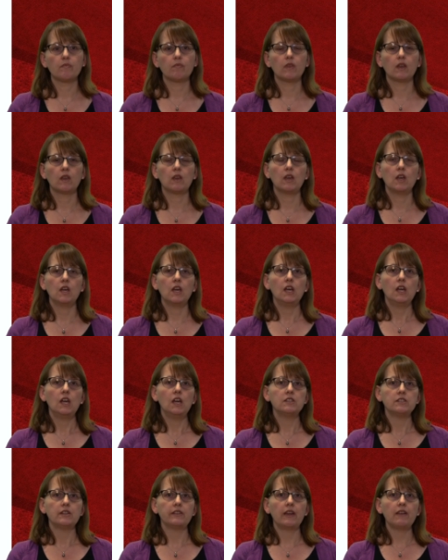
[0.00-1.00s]
So
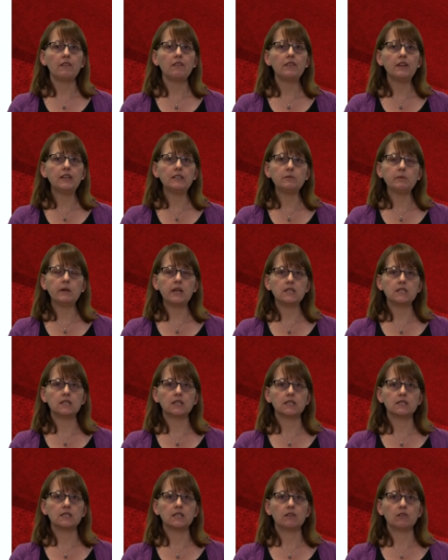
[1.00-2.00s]
the other things we need to
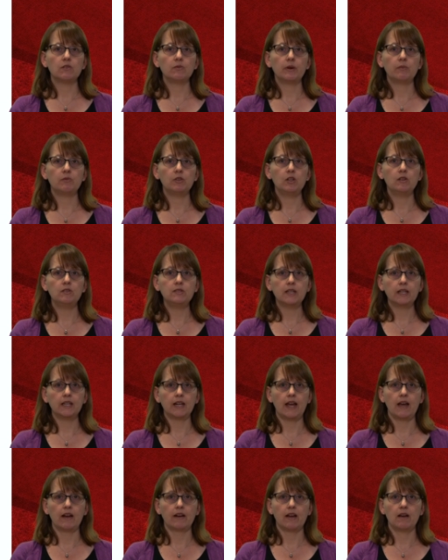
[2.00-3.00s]
consider when using an
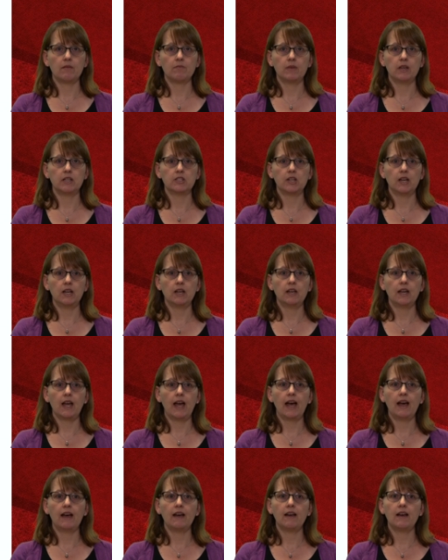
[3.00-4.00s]
outcome measure
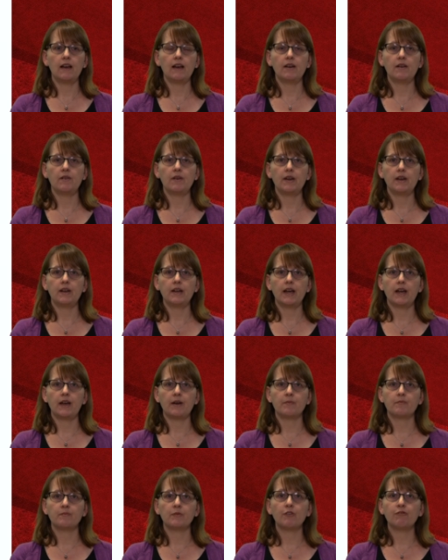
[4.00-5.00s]
are
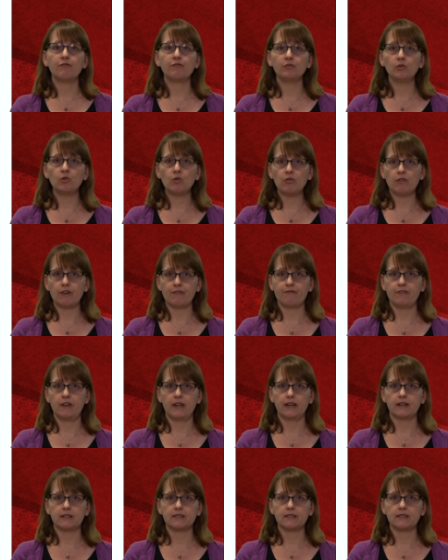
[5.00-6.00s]
floor
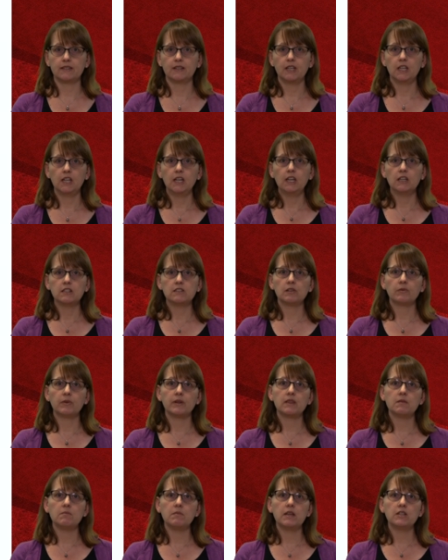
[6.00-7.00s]
effects. So
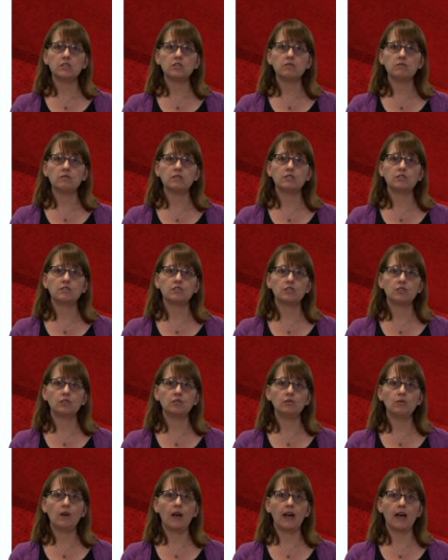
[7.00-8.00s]
when the measure is
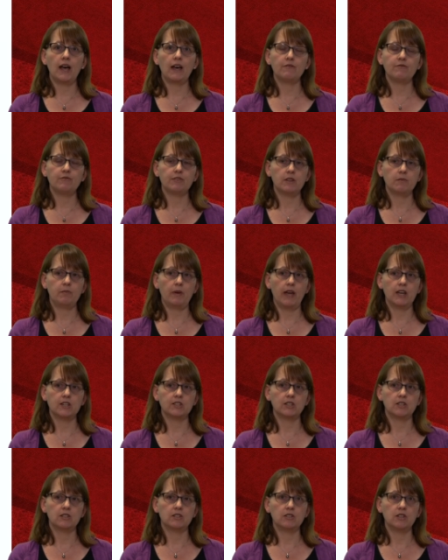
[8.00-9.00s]
too hard for the
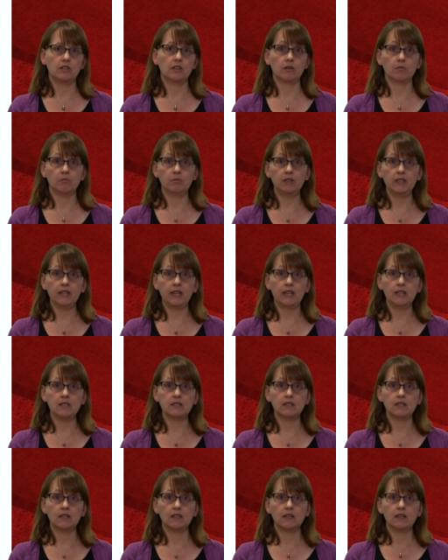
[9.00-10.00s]
patient to
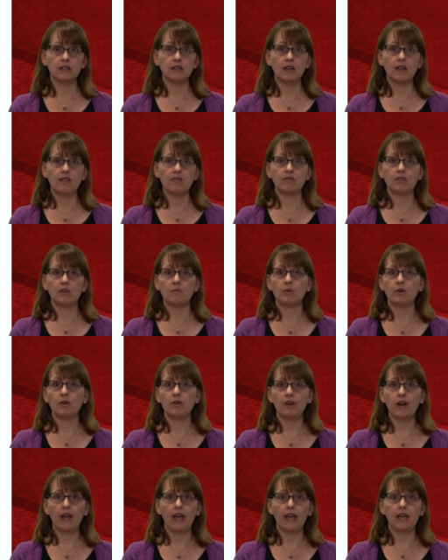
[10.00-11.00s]
complete, then we're
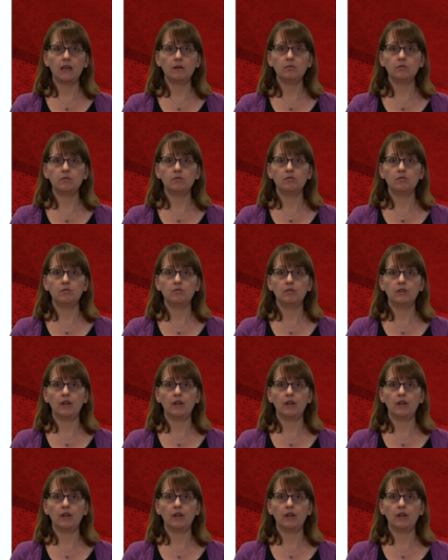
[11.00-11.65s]
not able,